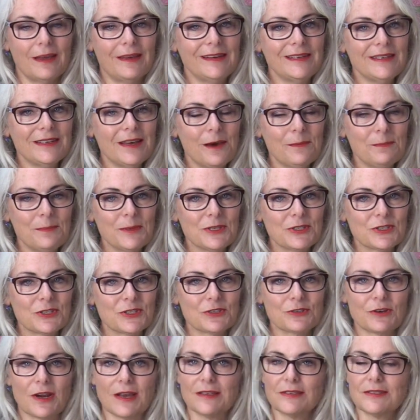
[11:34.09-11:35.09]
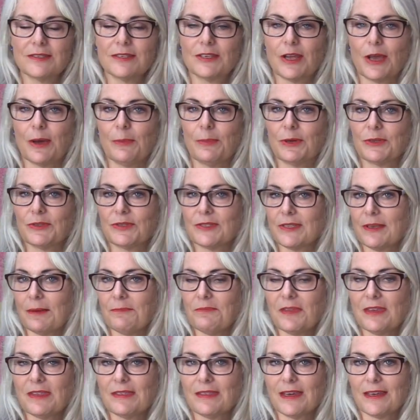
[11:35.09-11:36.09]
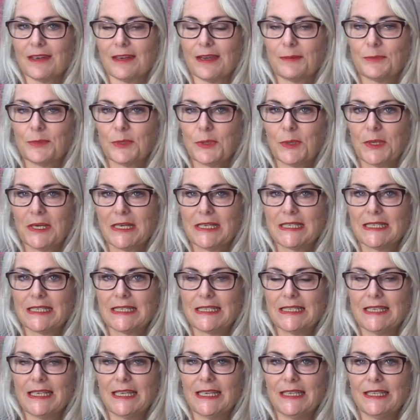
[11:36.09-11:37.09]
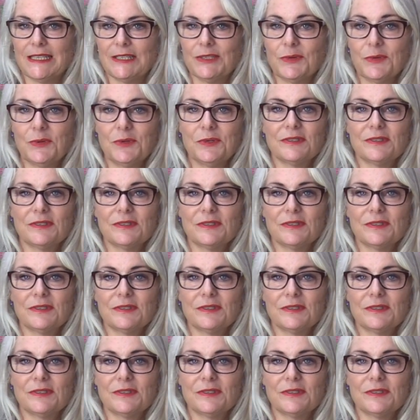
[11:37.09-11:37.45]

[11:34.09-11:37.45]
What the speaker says: and not be stressed about something that I'm going to need